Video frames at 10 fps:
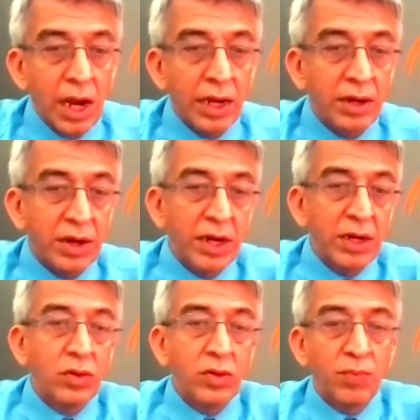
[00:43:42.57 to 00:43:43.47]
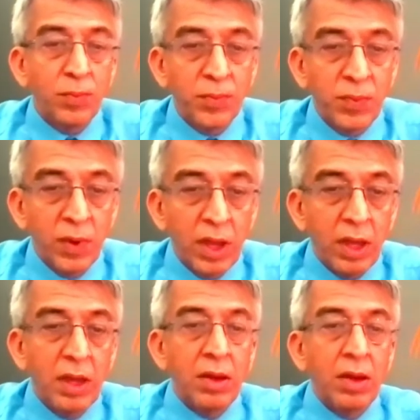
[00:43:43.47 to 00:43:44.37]
and try to
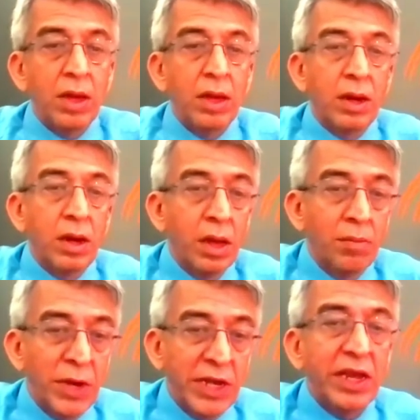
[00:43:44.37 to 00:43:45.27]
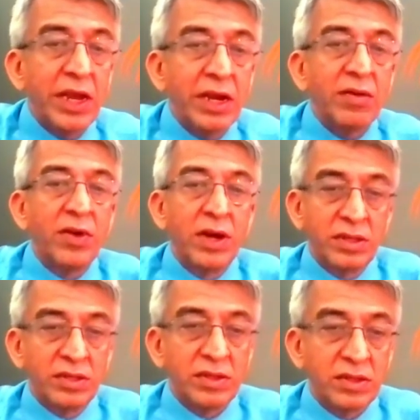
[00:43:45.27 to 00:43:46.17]
uh, mitigate our
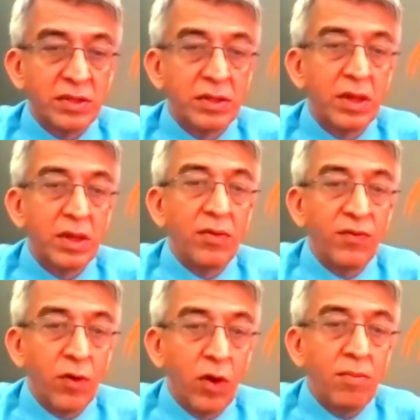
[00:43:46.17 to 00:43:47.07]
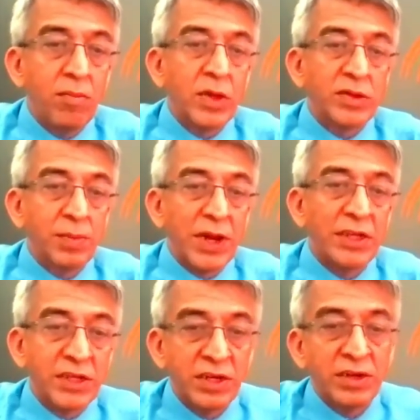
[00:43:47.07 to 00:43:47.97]
risks from uh,
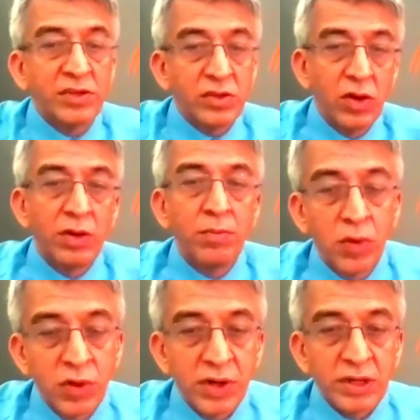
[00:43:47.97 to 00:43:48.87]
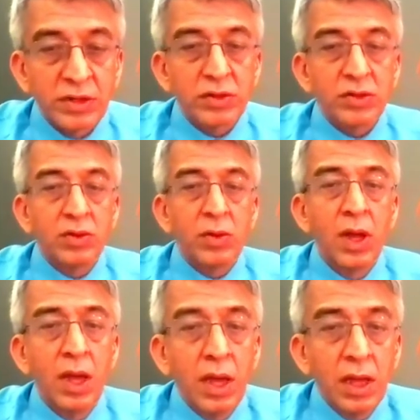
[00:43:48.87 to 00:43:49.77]
supply chain risk or import risk.
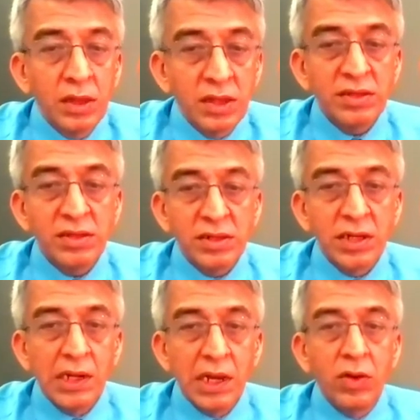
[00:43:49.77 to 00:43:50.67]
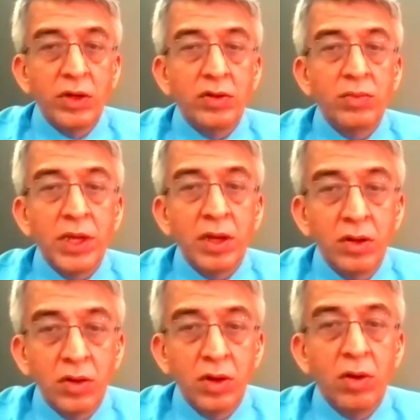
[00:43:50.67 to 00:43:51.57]
So this is certainly going to be a
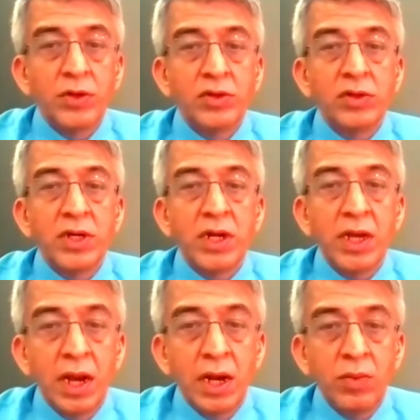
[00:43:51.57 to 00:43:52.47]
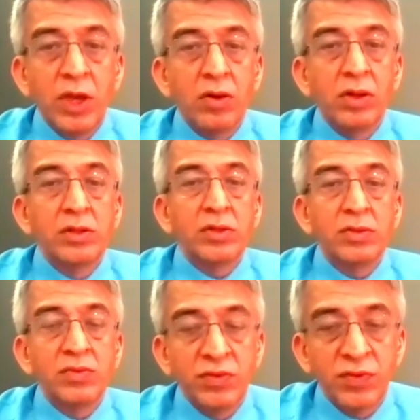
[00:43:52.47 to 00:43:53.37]
good opportunity. And we are
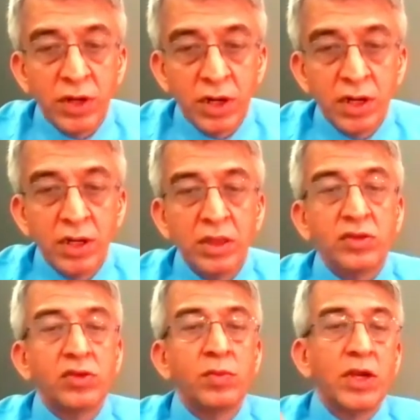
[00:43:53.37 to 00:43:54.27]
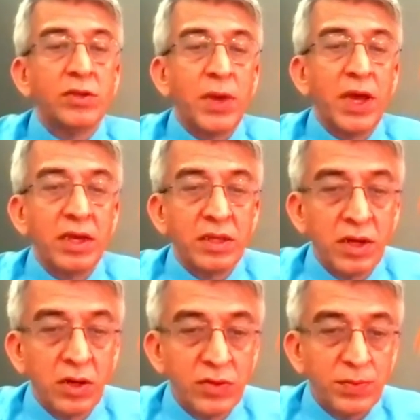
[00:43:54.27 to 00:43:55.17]
also, we've heard in the stimulus package
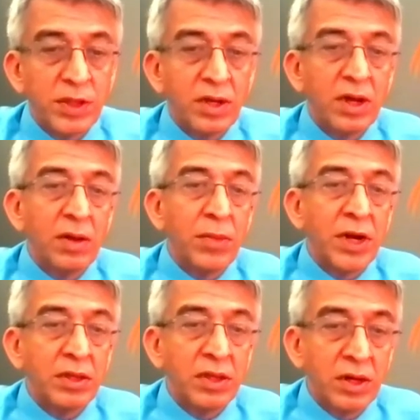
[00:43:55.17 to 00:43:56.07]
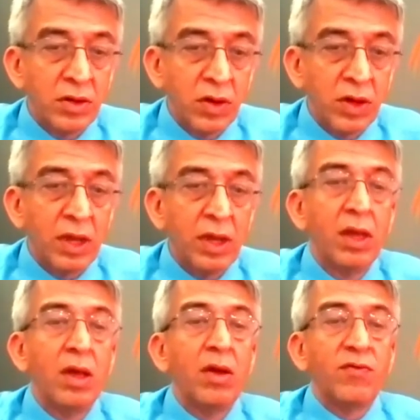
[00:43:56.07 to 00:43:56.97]
announced by the government, they're talking
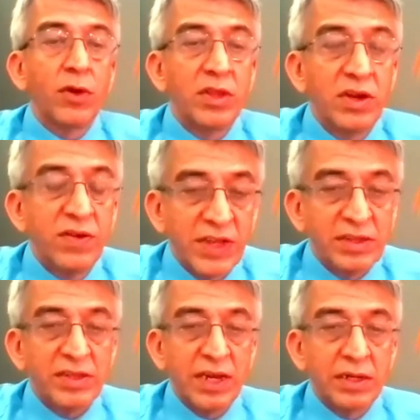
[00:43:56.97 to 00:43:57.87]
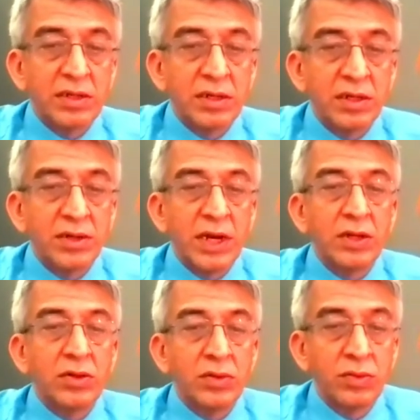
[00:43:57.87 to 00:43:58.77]
for the defense sector,
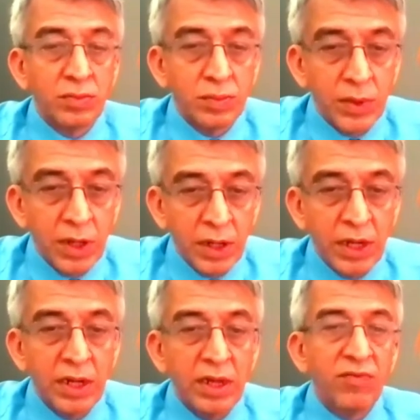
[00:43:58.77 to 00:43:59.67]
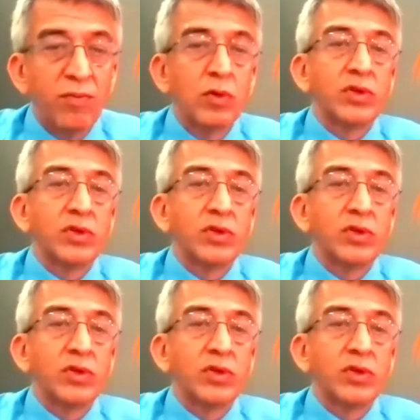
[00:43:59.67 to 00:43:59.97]
trying to again give